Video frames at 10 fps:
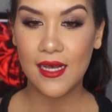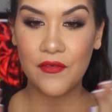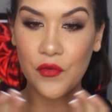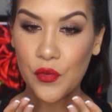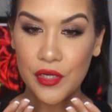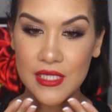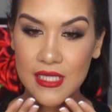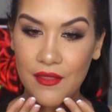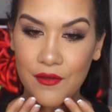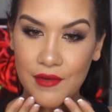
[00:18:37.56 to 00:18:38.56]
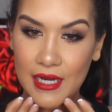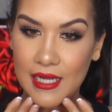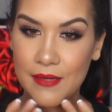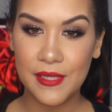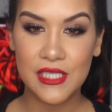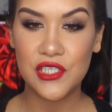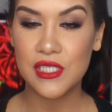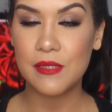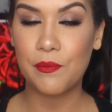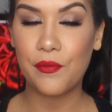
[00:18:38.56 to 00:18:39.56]
of course, the red lip is
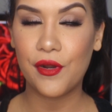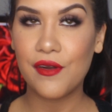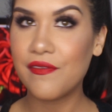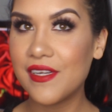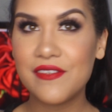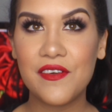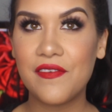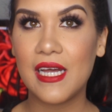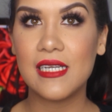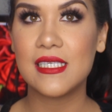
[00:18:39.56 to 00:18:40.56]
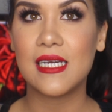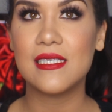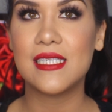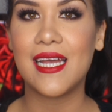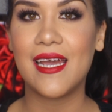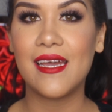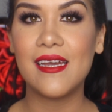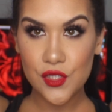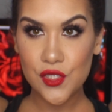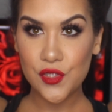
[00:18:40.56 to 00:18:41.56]
just perfect for Valentine's
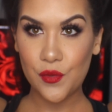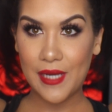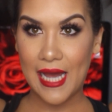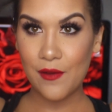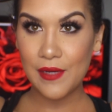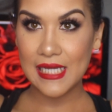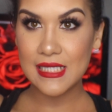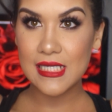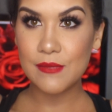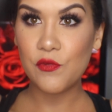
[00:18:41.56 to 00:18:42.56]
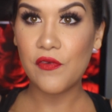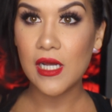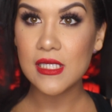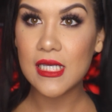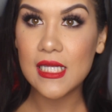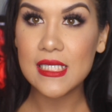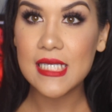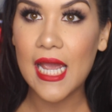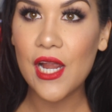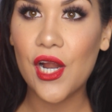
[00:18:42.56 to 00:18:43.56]
Day. So now let's move on to
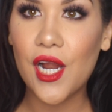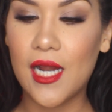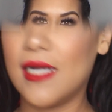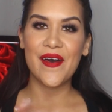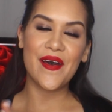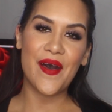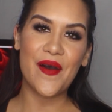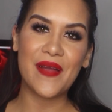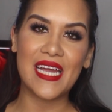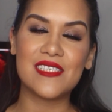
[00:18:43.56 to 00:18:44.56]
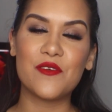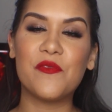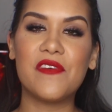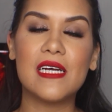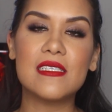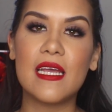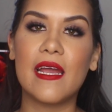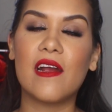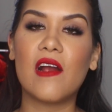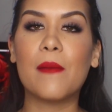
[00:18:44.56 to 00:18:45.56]
this hair. Okay, so moving on to
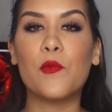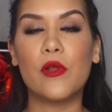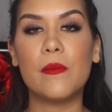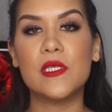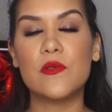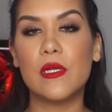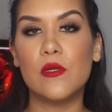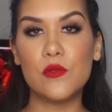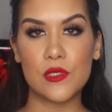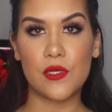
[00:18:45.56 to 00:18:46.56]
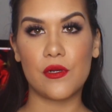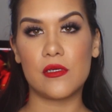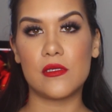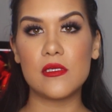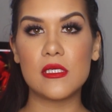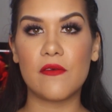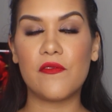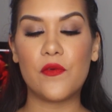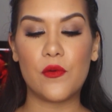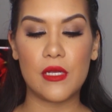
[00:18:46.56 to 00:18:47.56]
hair, I'm going to be doing loose curls
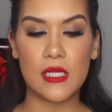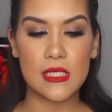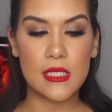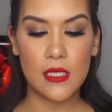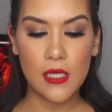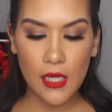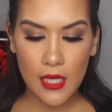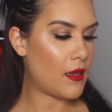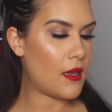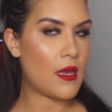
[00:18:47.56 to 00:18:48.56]
for this look.